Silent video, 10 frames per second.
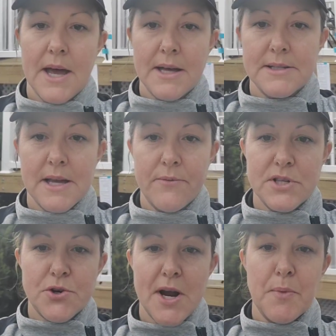Yes,
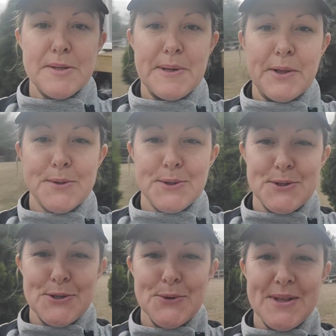every strike brings me
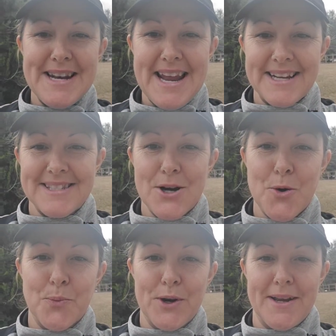closer to the next
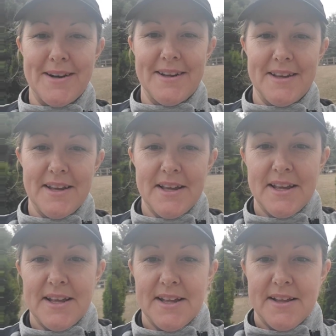home run.
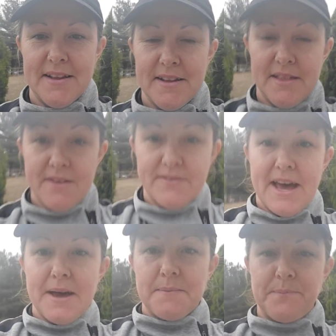Love
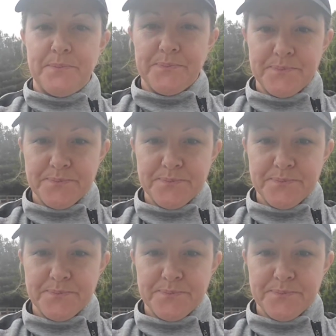that.